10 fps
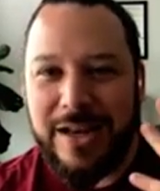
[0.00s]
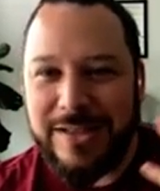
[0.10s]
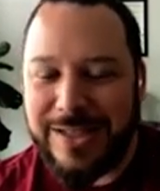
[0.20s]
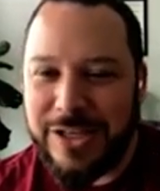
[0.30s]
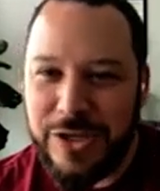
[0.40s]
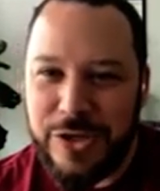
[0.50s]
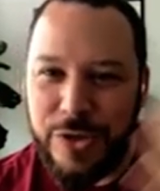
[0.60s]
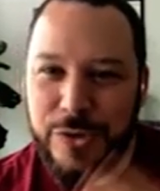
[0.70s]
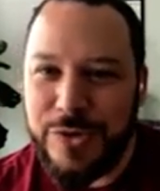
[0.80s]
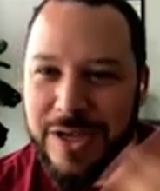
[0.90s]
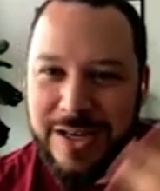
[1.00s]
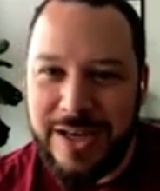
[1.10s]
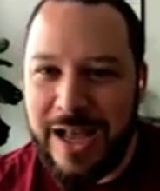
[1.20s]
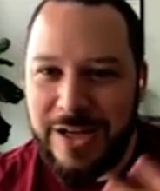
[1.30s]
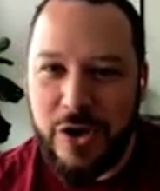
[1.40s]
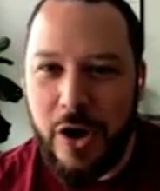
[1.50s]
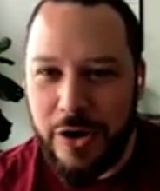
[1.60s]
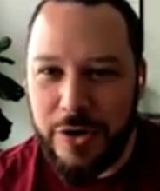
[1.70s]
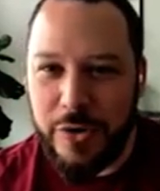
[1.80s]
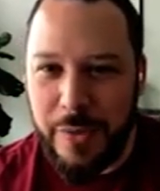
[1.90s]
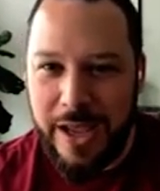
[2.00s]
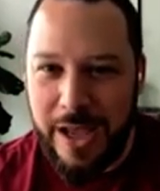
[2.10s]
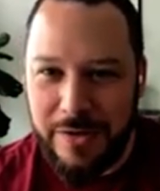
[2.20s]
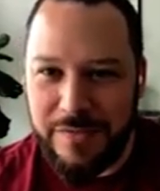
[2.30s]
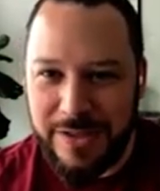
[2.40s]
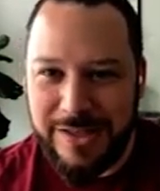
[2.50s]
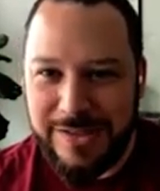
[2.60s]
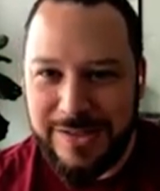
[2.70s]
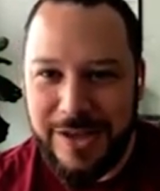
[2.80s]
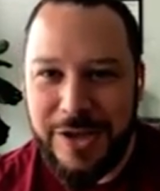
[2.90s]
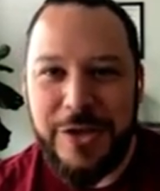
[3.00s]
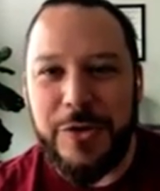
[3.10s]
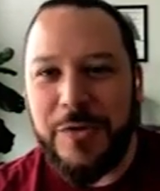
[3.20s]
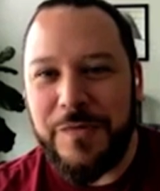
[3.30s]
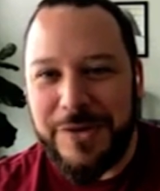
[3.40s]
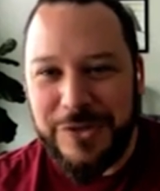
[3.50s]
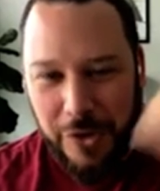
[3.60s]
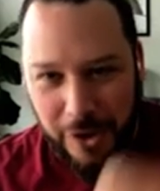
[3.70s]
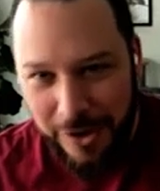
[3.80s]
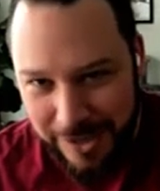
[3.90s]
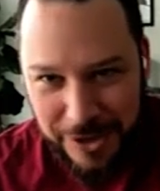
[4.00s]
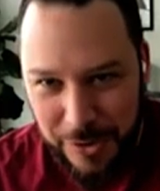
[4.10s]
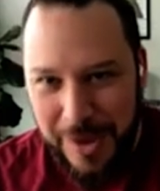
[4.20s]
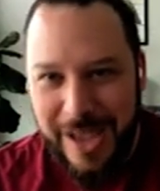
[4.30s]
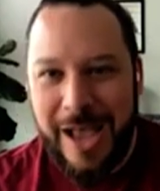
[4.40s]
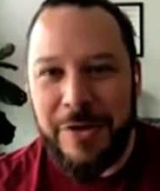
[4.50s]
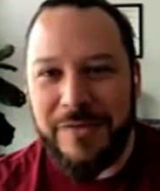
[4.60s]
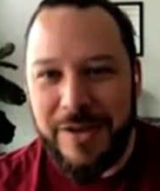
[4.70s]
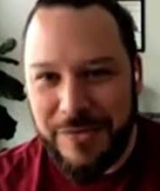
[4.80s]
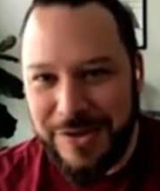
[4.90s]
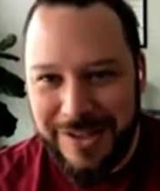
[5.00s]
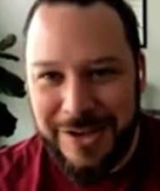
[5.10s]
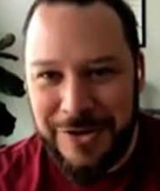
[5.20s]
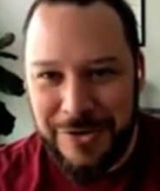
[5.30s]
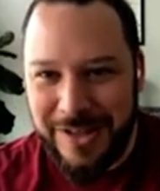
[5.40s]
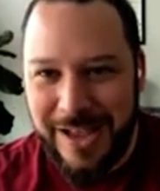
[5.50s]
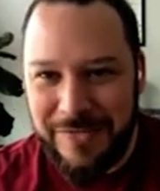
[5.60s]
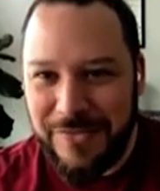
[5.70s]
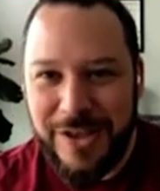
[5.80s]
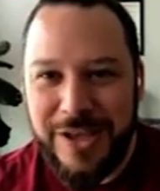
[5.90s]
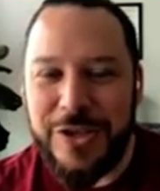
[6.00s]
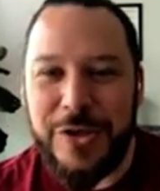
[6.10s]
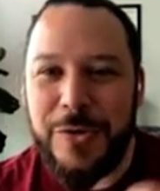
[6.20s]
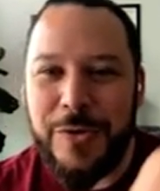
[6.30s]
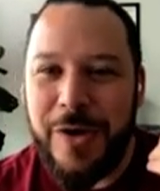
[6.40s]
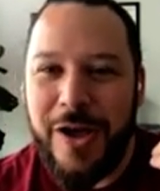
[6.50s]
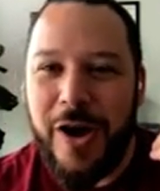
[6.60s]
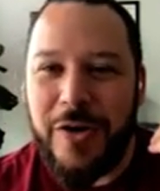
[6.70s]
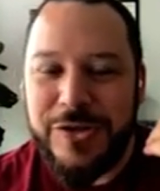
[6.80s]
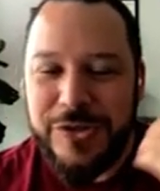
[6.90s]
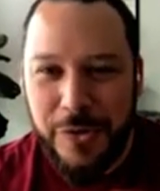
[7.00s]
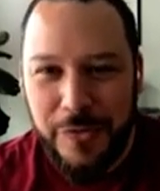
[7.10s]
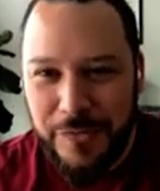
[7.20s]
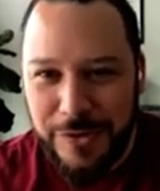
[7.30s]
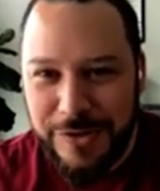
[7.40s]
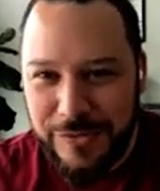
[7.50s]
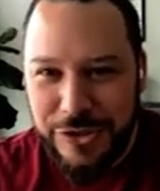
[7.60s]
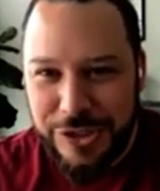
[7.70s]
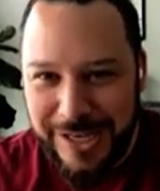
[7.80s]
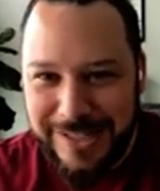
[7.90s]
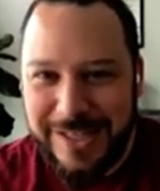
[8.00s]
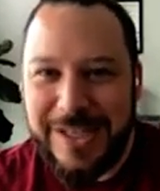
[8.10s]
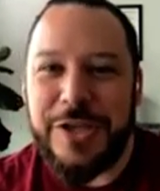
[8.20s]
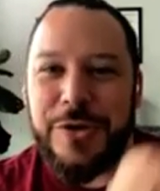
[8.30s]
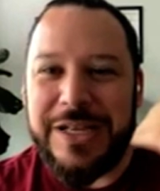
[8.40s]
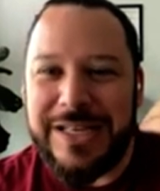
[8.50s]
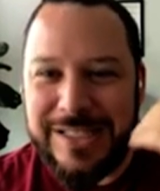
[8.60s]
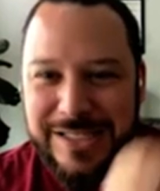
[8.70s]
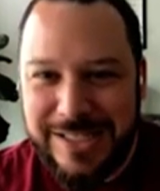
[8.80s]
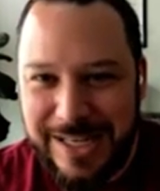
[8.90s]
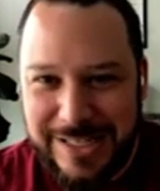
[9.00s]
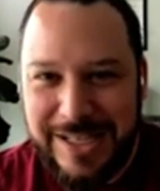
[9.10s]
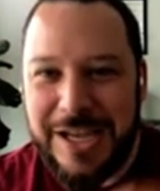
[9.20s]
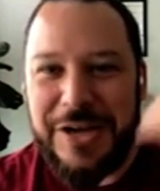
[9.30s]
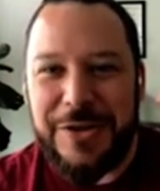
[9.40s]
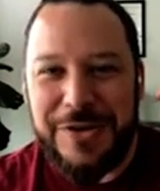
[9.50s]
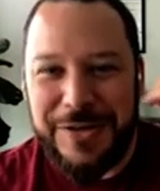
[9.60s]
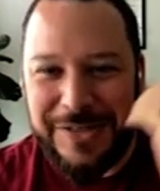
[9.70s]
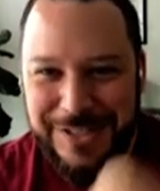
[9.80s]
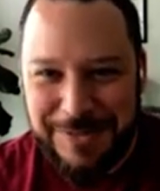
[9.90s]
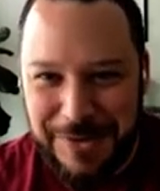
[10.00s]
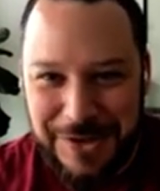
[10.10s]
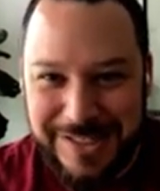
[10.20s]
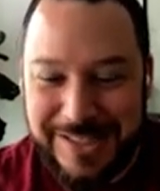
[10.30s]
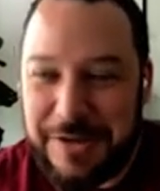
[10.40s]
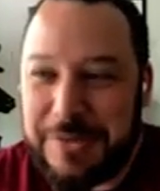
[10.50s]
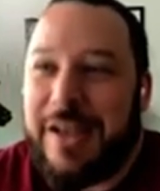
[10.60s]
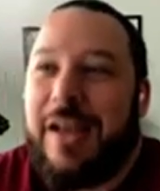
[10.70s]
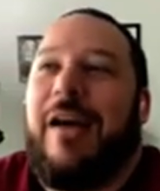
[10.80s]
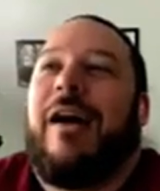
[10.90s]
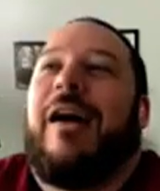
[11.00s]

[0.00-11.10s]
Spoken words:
and it's like, you cannot talk your way out of this. You have been talking your way out of everything in your life. You are so full of shit. You need to sit and you need to experience this. And I was like,